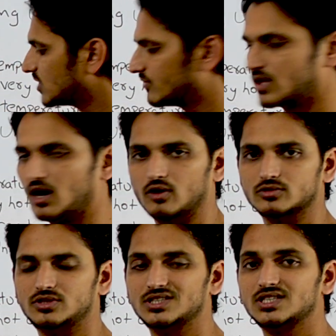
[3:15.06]
of the
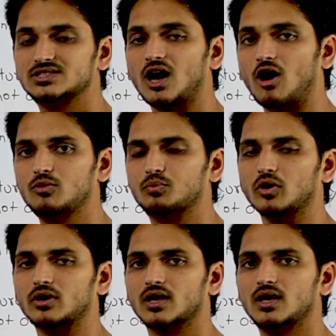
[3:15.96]
house. This is the
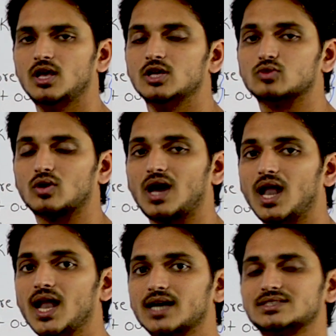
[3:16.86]
output. So
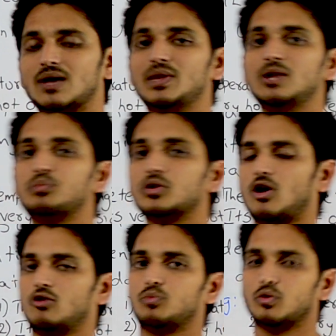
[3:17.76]
collect some input
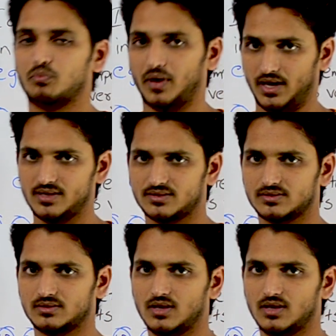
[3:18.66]
output pairs.